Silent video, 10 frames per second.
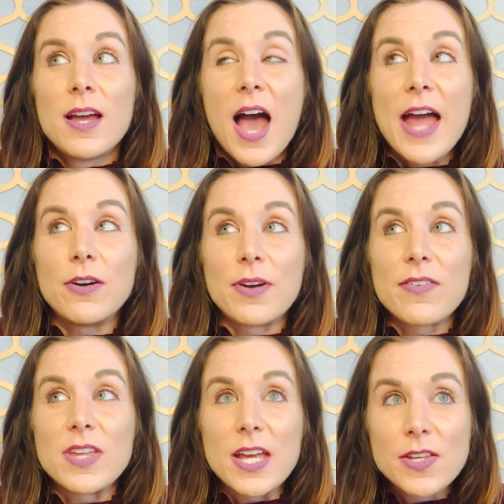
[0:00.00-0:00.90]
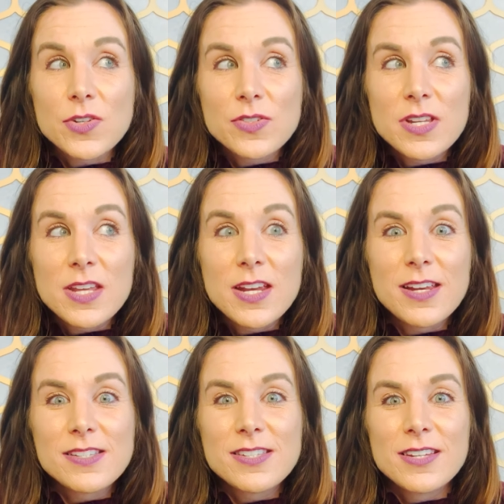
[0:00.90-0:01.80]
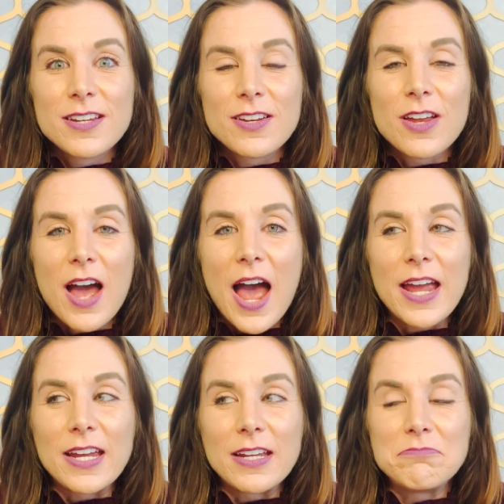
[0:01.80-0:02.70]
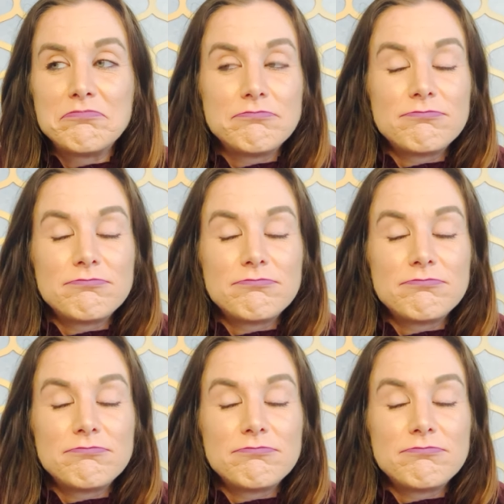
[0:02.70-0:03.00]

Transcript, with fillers: I don't have the answers to these. I